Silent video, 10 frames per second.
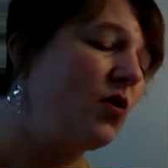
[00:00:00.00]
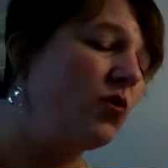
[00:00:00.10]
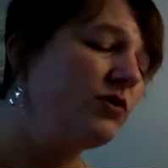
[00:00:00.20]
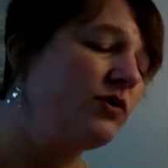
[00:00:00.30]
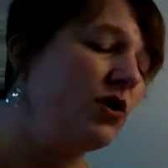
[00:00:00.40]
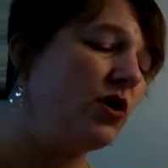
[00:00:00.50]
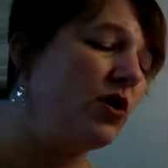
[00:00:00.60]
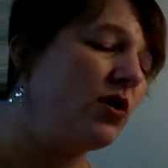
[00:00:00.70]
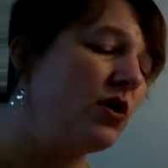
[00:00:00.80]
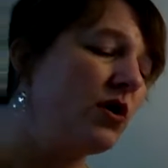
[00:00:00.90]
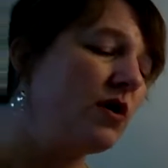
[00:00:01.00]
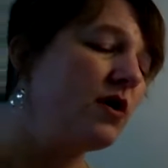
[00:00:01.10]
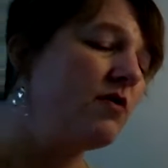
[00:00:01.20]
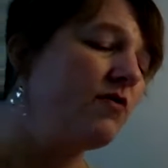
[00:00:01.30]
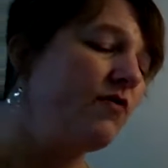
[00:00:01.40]

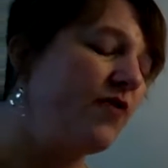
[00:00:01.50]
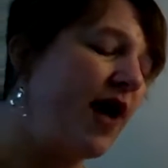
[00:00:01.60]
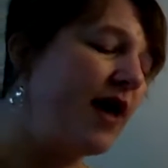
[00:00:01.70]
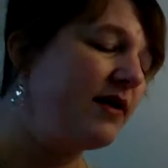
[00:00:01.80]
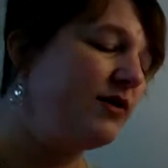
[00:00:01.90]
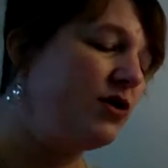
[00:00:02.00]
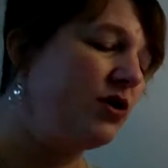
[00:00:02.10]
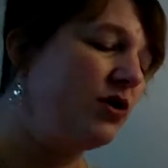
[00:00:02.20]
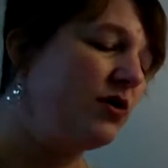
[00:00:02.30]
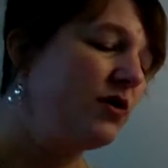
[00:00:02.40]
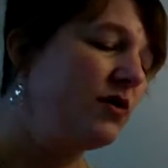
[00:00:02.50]
11h22.